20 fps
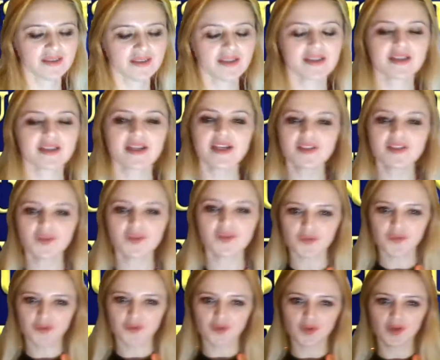
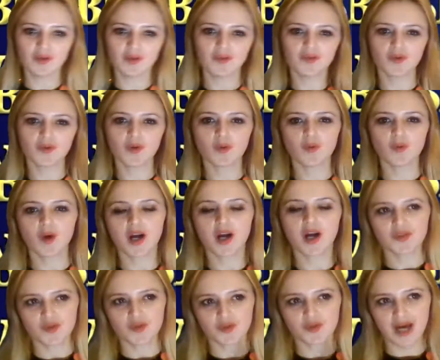grateful for
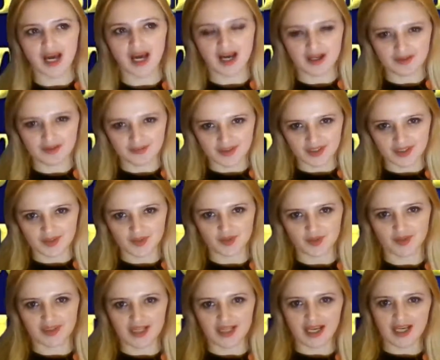what you have in
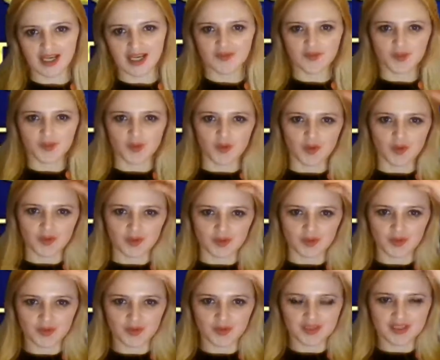your life or
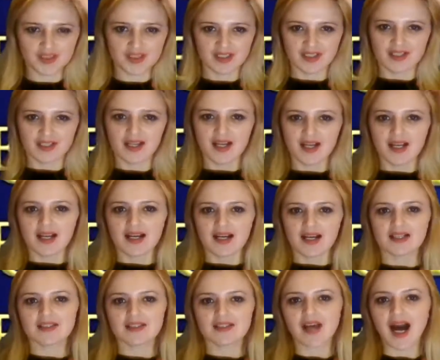not,
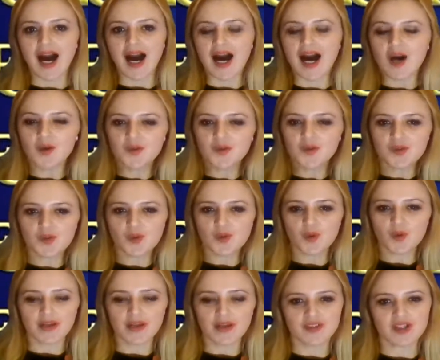and how to
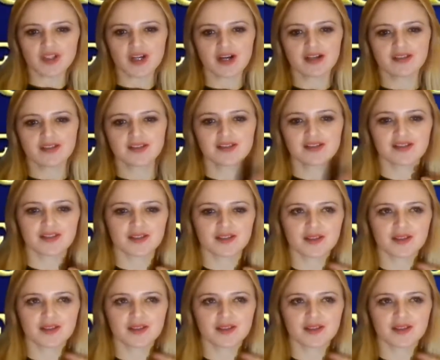attract